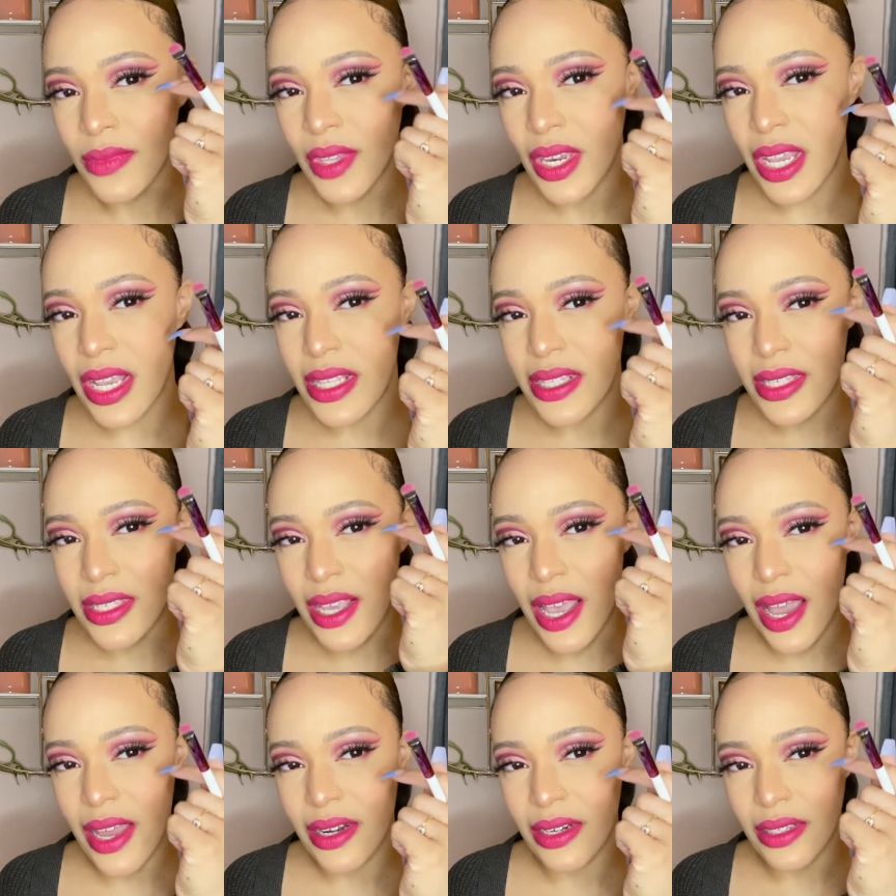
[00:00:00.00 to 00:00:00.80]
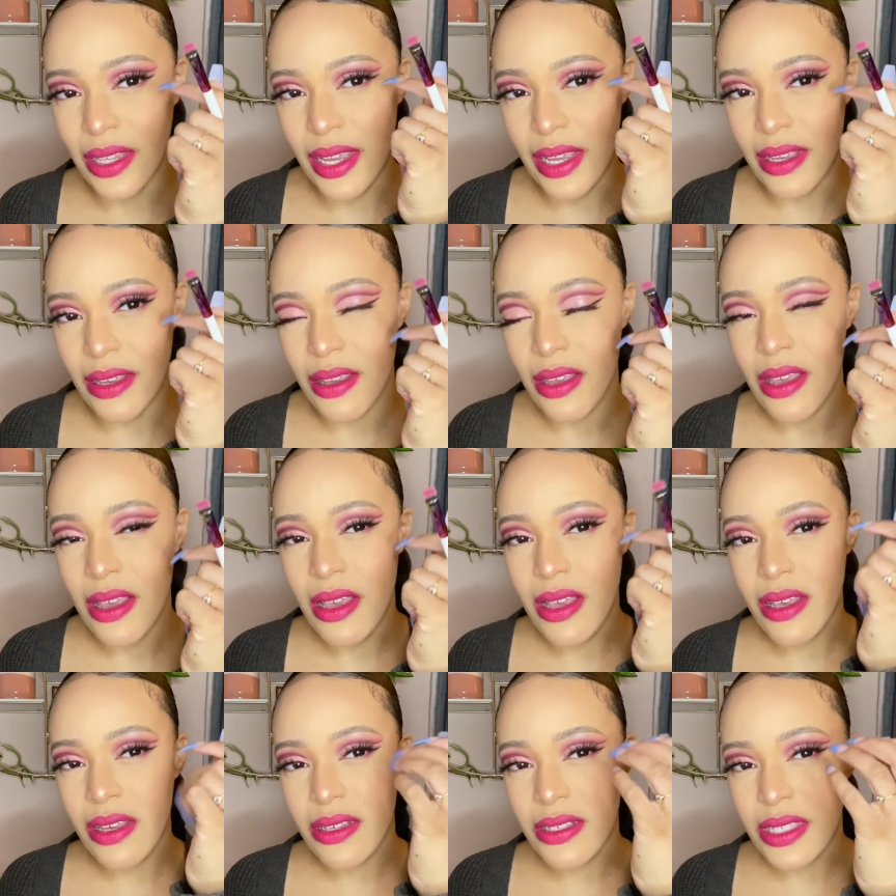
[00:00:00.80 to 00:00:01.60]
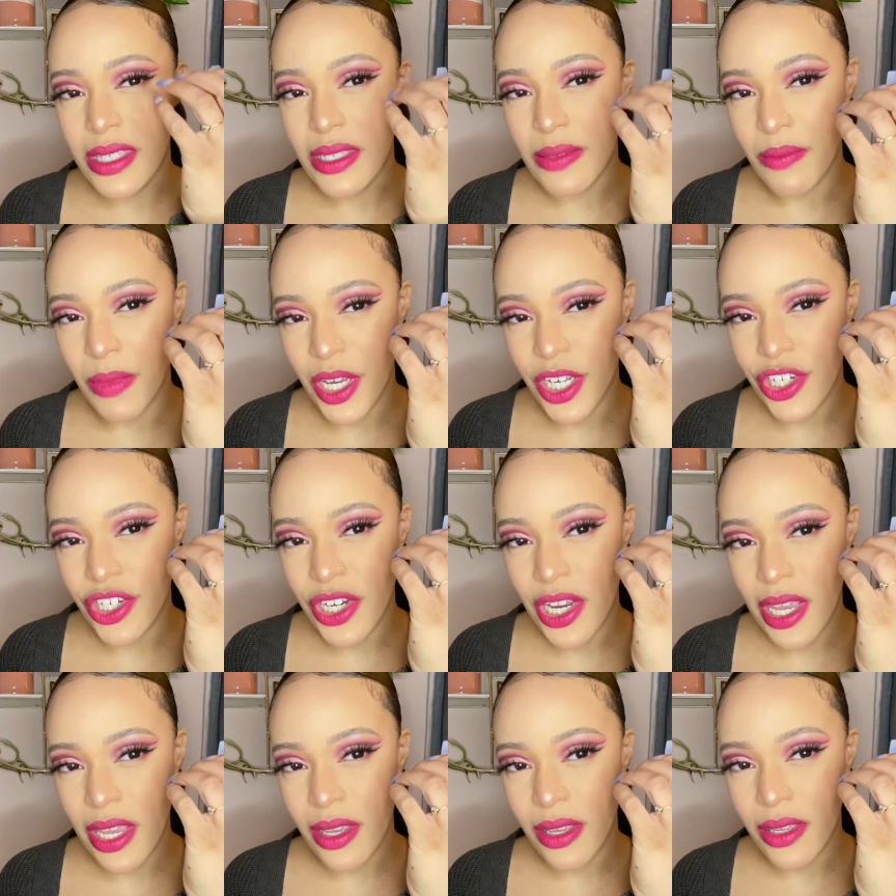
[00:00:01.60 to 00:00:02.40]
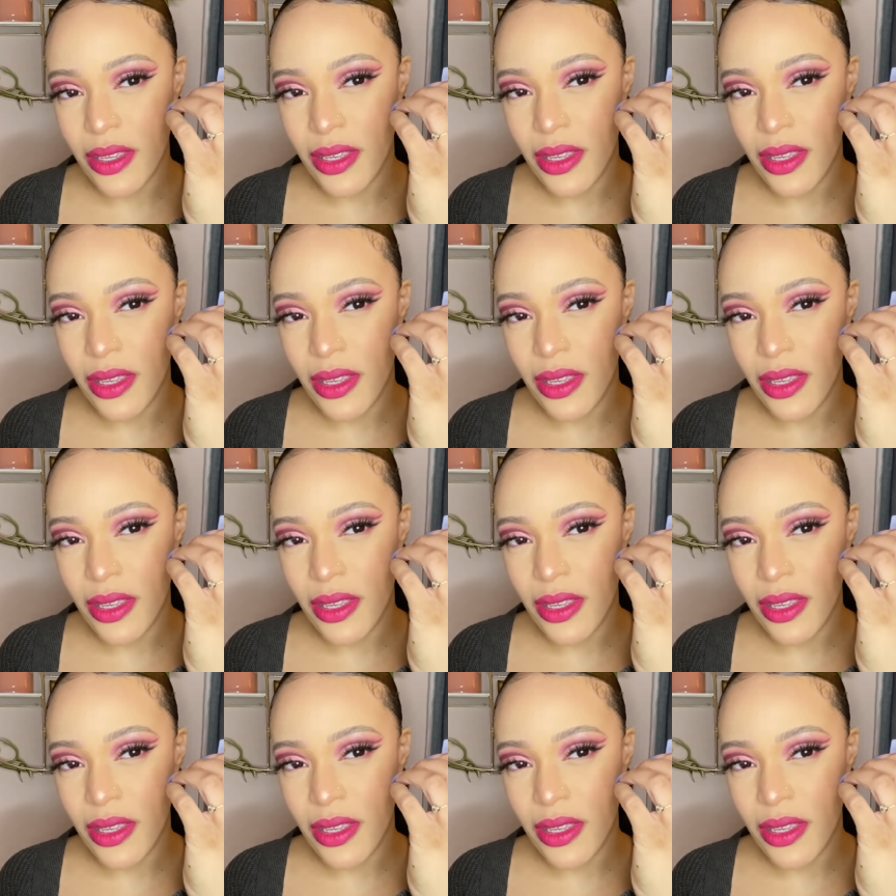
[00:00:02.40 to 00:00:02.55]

it's kind of like smudging.